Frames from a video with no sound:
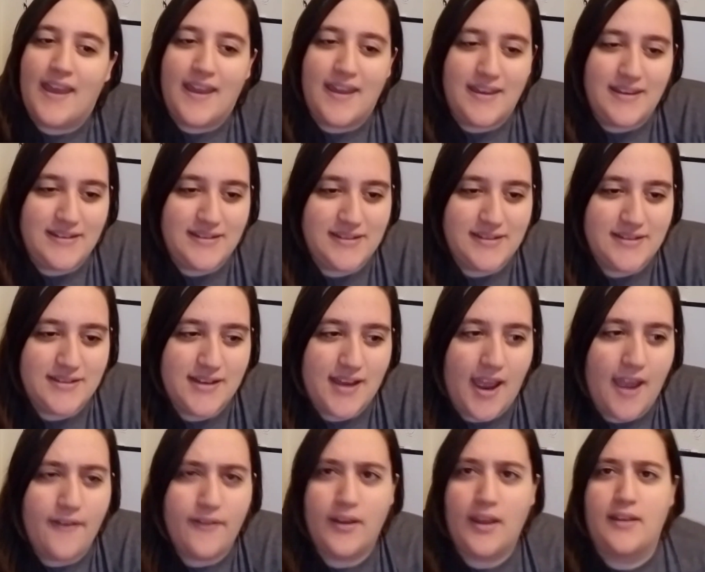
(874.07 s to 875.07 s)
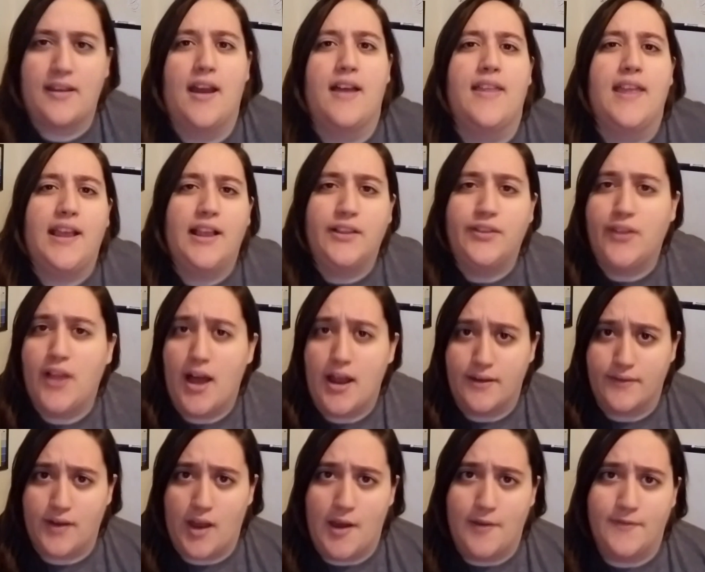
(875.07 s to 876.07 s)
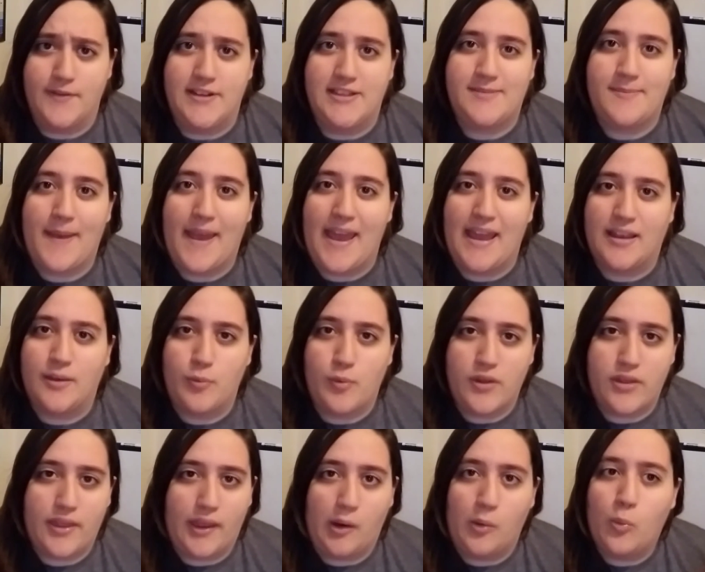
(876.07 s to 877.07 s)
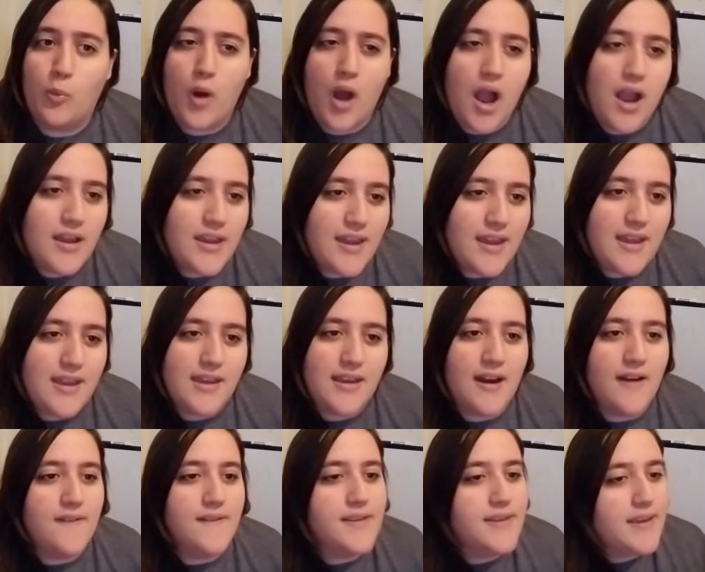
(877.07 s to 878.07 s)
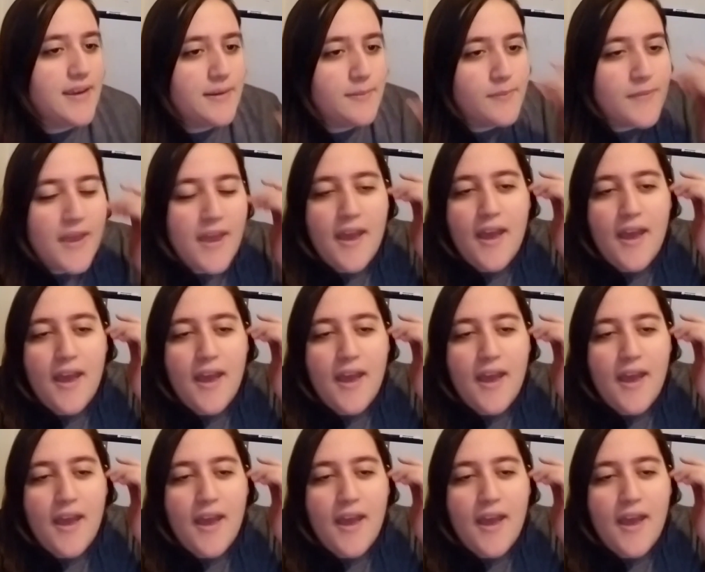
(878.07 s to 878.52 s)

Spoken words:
and I got, like, a lot of confidence back with, like, walking and everything.